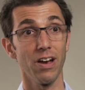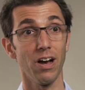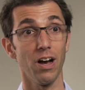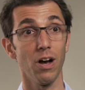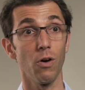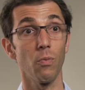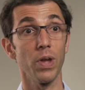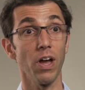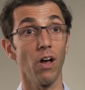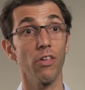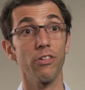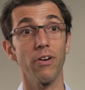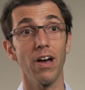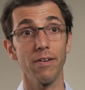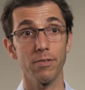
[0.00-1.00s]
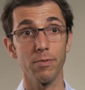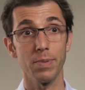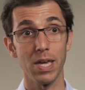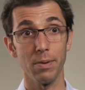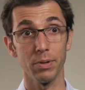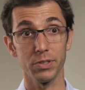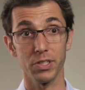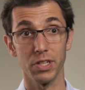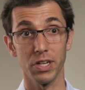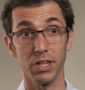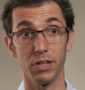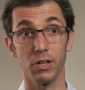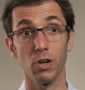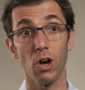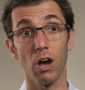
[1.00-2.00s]
Uh, we also have to be able
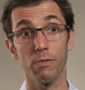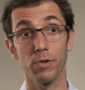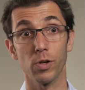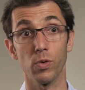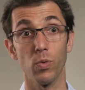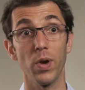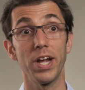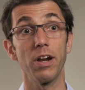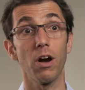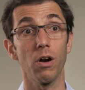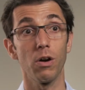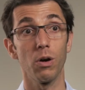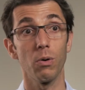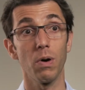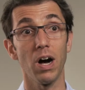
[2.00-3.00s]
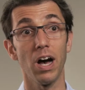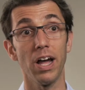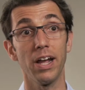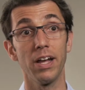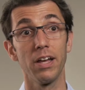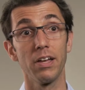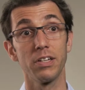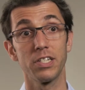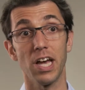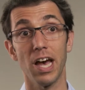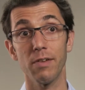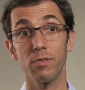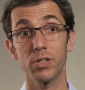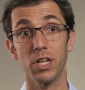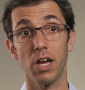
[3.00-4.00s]
to offer great ROI to
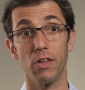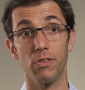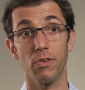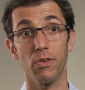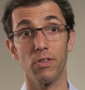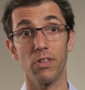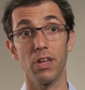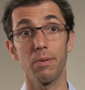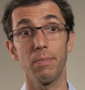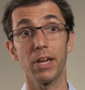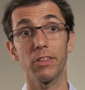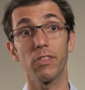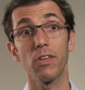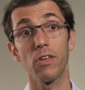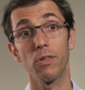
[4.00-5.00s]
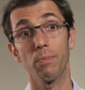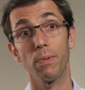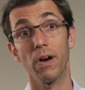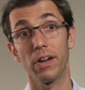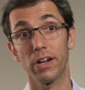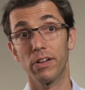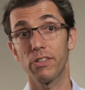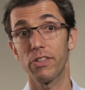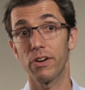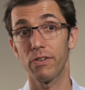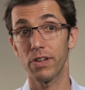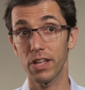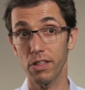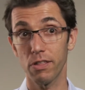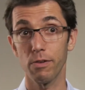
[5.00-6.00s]
advertisers and make these products that
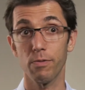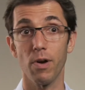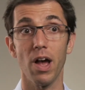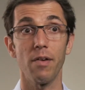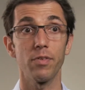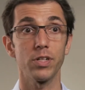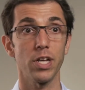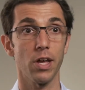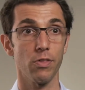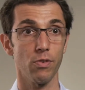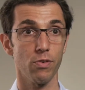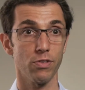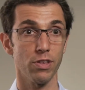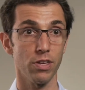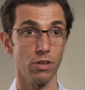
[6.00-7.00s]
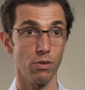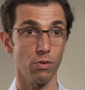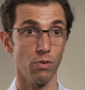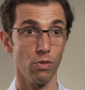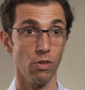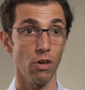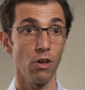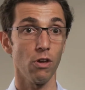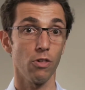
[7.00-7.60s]
are easy for advertisers to use.